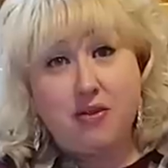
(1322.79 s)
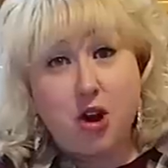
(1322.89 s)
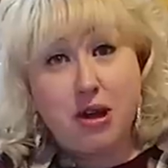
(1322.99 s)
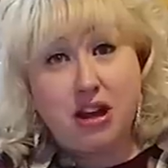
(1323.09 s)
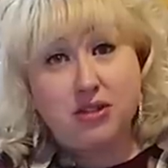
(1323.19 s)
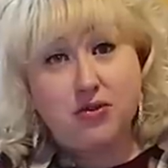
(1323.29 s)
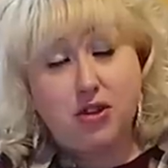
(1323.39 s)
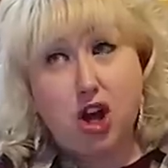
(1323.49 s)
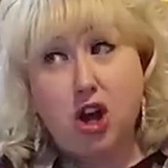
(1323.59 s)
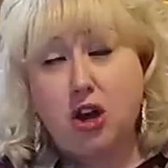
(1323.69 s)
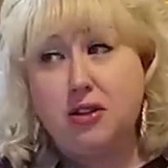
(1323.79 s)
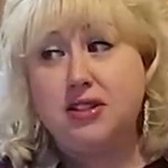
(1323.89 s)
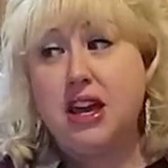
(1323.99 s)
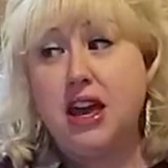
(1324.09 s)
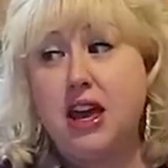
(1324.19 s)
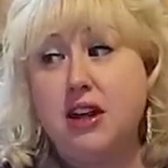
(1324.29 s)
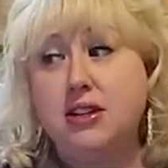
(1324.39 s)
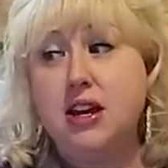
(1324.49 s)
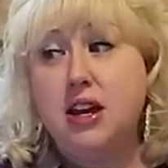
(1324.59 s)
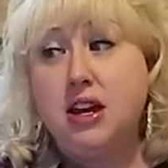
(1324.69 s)
farmhouse vlogs
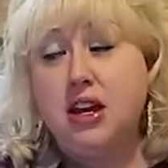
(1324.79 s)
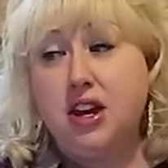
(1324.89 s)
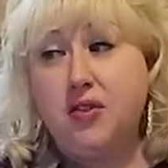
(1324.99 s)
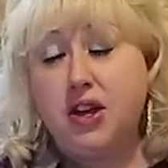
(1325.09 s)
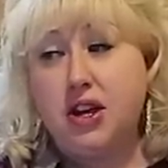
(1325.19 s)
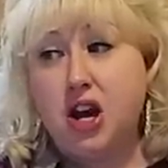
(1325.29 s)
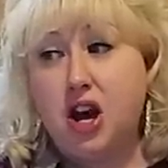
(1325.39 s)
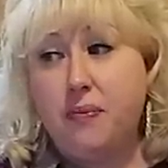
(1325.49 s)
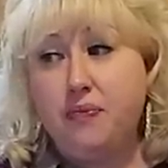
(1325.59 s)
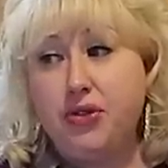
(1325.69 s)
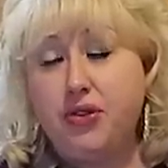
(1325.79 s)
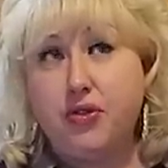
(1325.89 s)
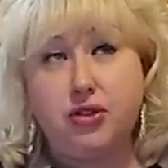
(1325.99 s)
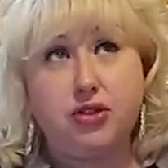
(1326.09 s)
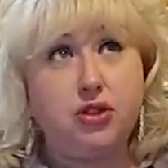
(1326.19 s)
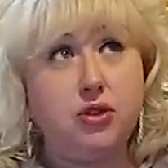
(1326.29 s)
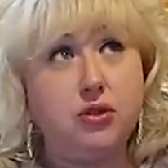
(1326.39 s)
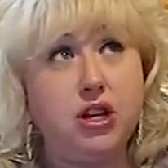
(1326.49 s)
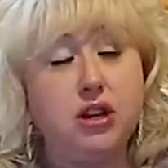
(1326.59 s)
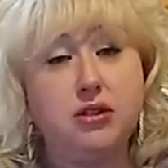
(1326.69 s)
and even um, the first two
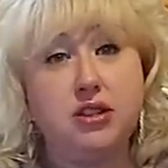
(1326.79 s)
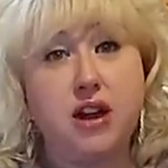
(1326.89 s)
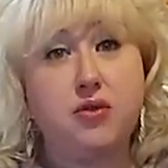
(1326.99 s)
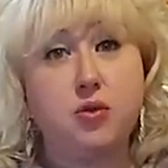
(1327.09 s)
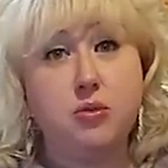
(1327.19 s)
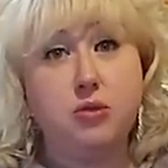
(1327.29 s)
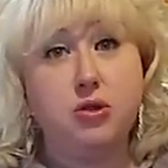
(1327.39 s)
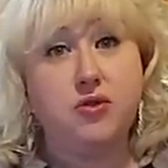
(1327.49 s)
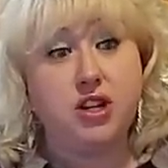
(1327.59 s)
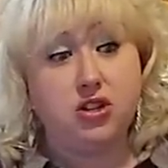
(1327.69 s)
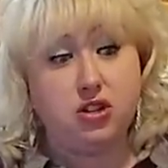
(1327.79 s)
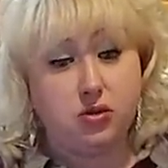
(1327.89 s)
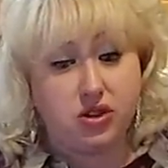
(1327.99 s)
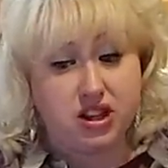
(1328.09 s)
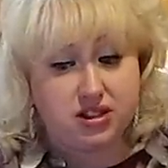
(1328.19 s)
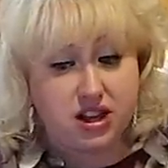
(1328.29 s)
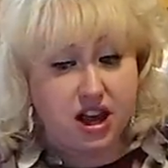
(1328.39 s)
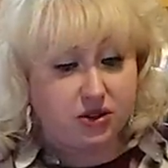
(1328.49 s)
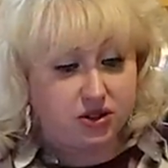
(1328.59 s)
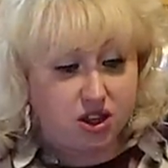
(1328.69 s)
years after we moved into this
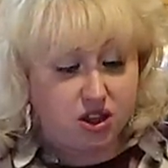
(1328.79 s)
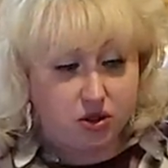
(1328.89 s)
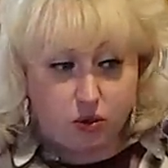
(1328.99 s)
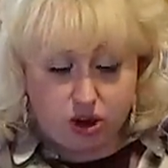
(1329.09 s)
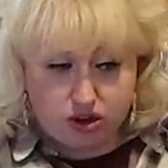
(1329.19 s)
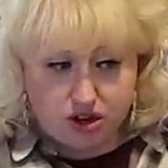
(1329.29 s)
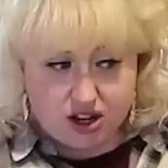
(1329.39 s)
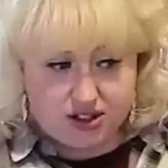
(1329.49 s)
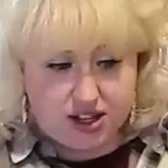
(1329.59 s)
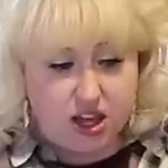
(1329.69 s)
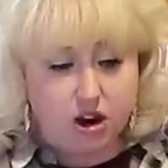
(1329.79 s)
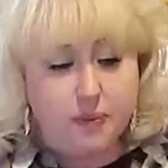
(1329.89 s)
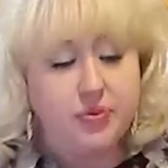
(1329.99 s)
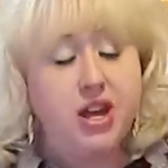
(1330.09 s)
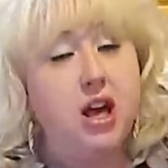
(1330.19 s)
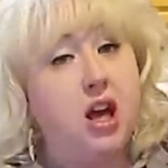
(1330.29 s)
house in the wilderness here,